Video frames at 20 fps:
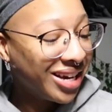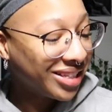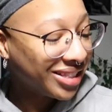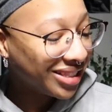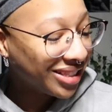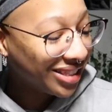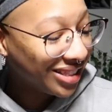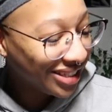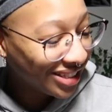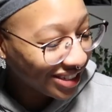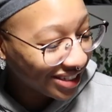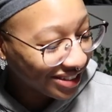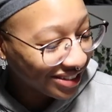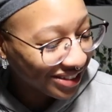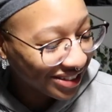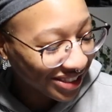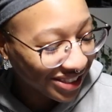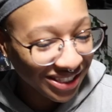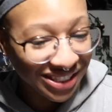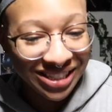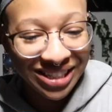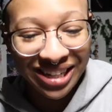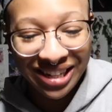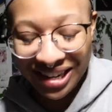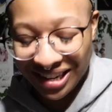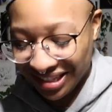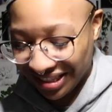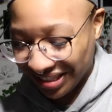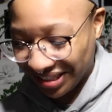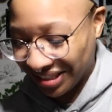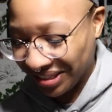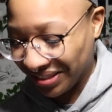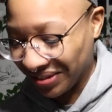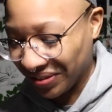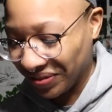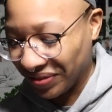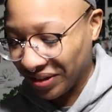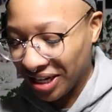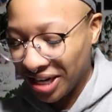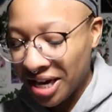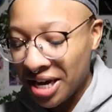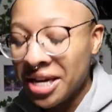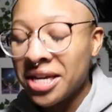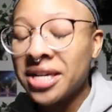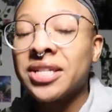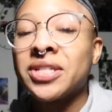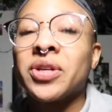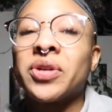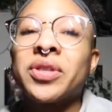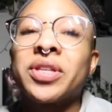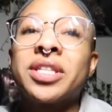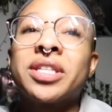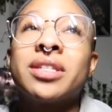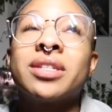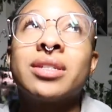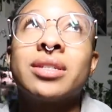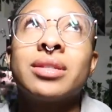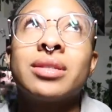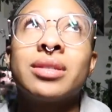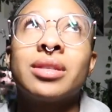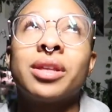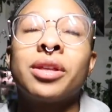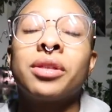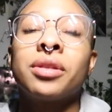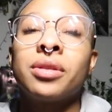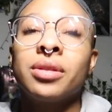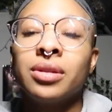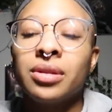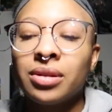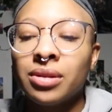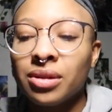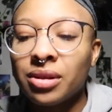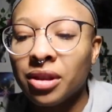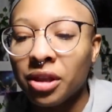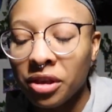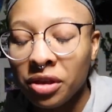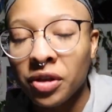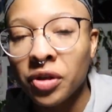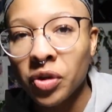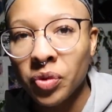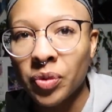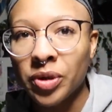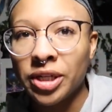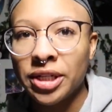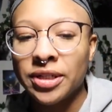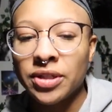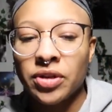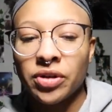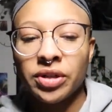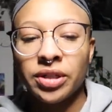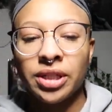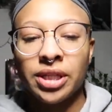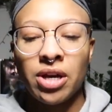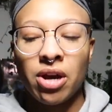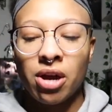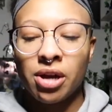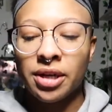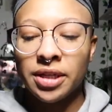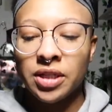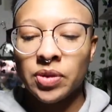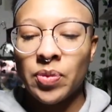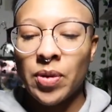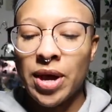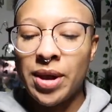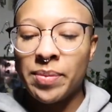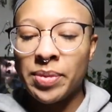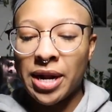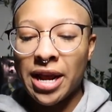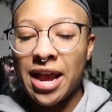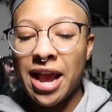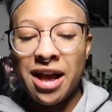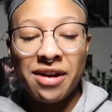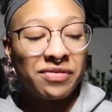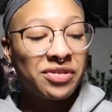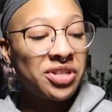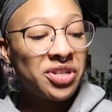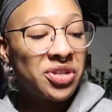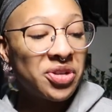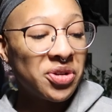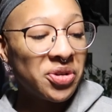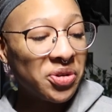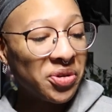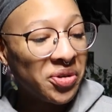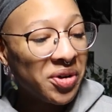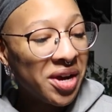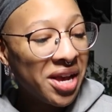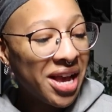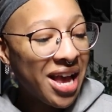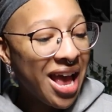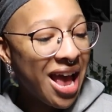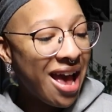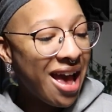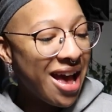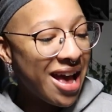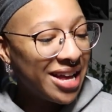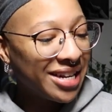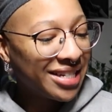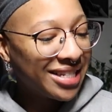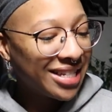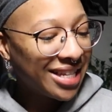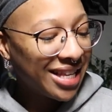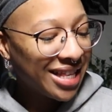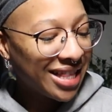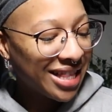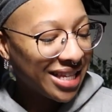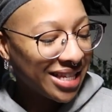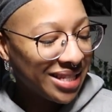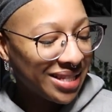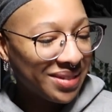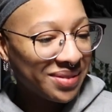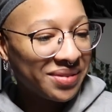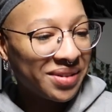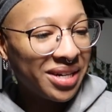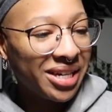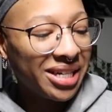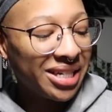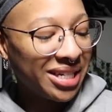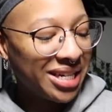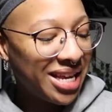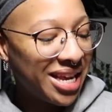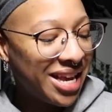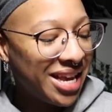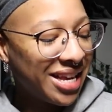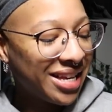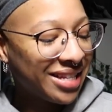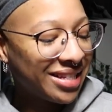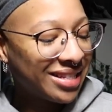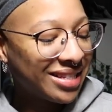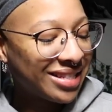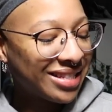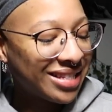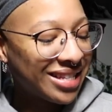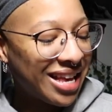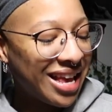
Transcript: I literally cannot. This is so funny. So this the the third one is currently on its way, but I have two, and this one is.